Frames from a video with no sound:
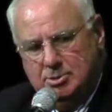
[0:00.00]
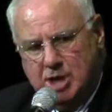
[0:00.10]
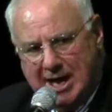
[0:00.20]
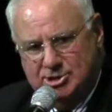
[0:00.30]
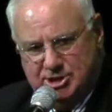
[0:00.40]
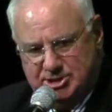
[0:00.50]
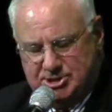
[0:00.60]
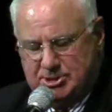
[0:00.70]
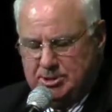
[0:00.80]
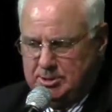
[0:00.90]
not
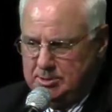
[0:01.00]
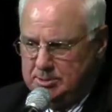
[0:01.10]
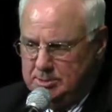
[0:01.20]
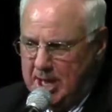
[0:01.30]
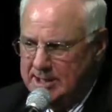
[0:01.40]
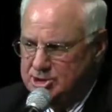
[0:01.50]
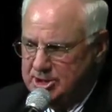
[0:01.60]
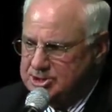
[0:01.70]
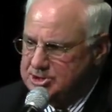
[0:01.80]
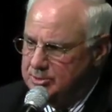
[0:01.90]
just
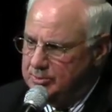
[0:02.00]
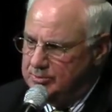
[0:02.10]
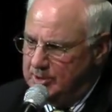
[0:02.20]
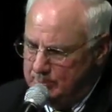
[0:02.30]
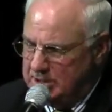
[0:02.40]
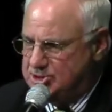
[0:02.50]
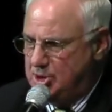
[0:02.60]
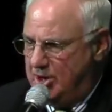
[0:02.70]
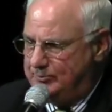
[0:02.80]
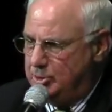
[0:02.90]
to the men's
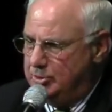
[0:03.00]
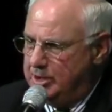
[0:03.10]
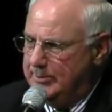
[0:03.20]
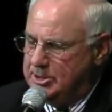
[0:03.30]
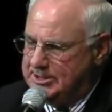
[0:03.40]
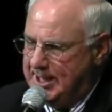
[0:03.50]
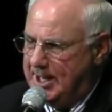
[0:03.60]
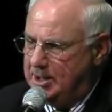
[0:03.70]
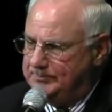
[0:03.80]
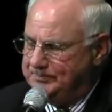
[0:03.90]
golf program at
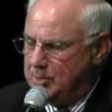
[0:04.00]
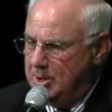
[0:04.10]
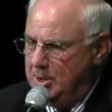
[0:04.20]
Cal,